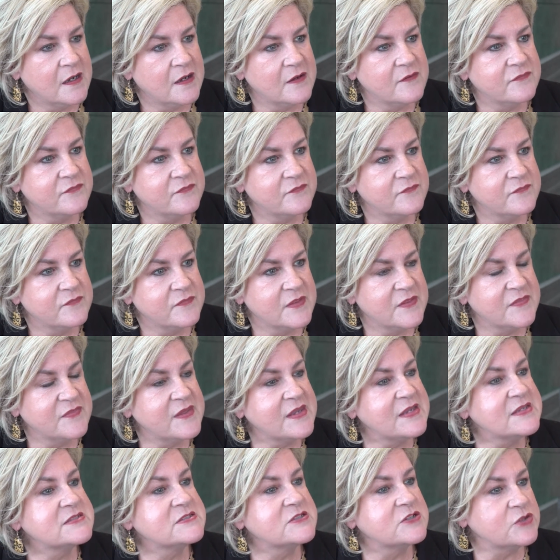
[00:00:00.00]
of the
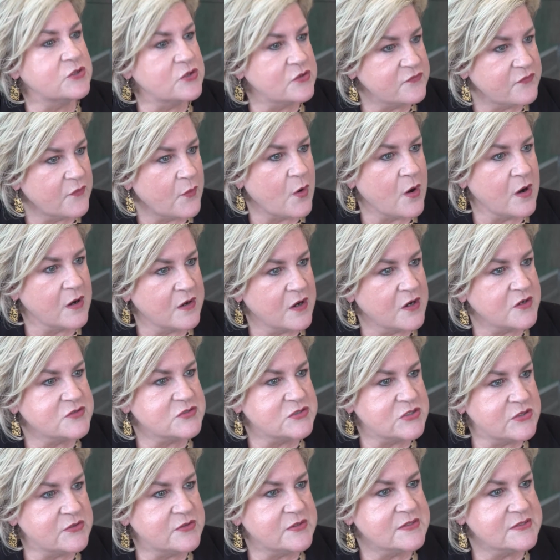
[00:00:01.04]
things to look for in our
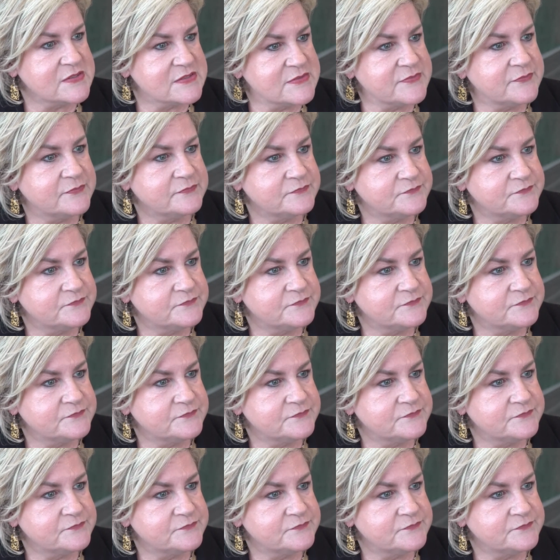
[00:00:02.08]
students.